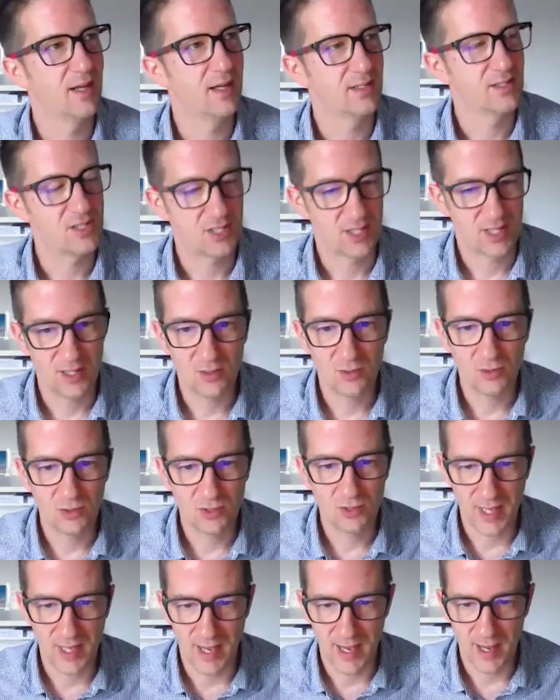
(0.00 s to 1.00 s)
skill
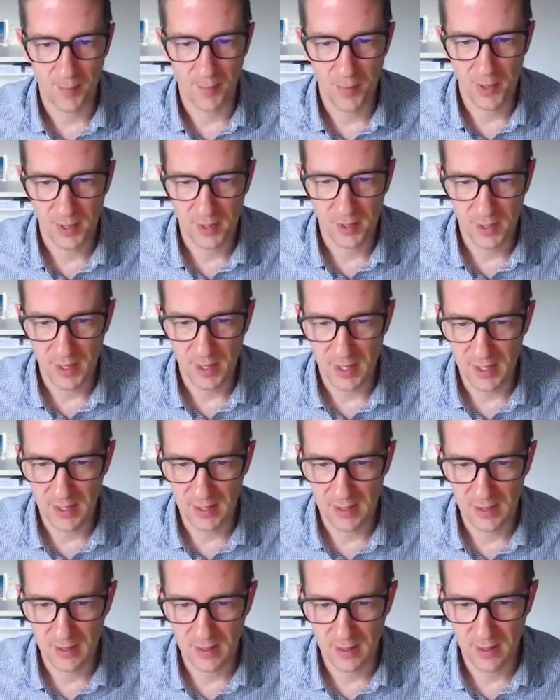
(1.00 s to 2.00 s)
gap
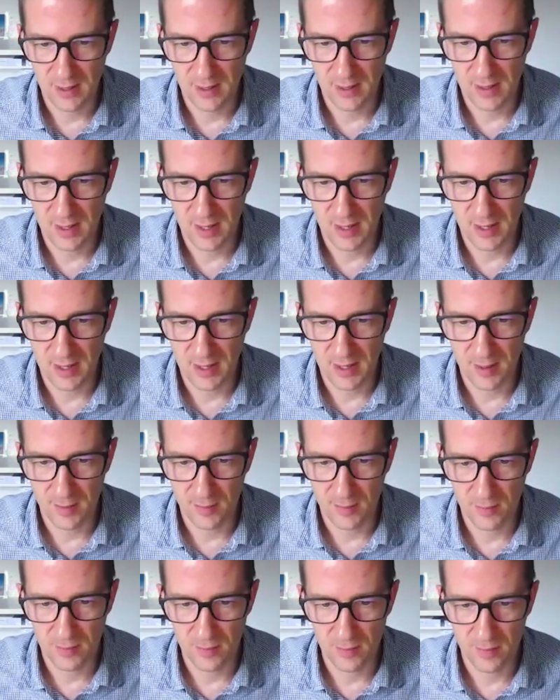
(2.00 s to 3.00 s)
in
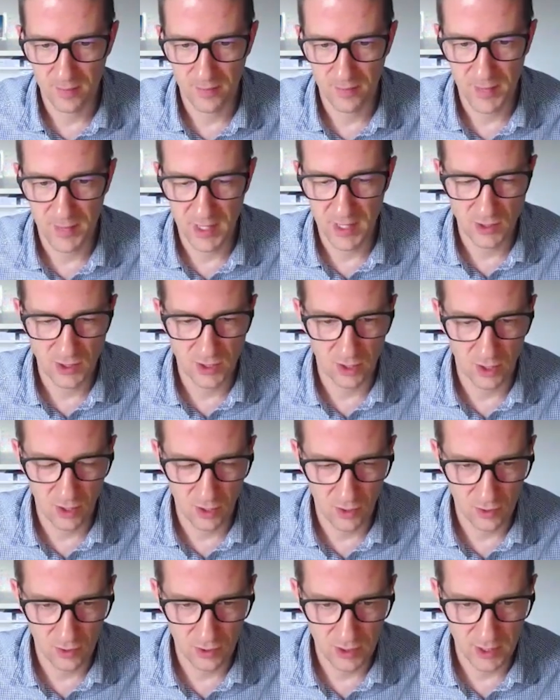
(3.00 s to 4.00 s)

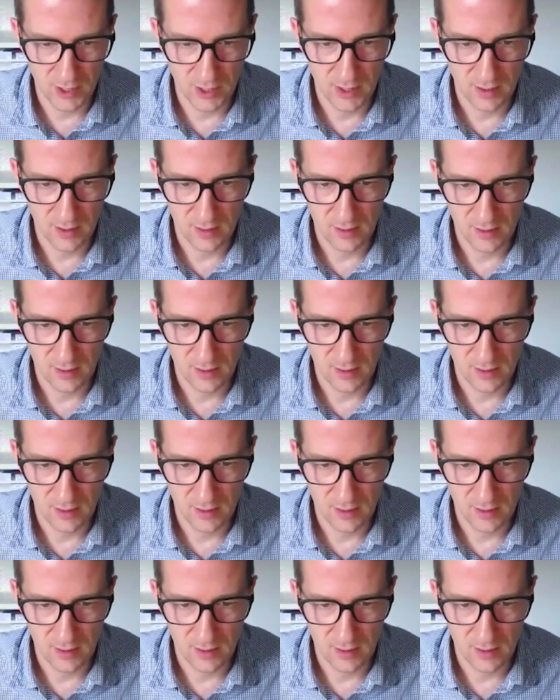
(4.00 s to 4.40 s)
security.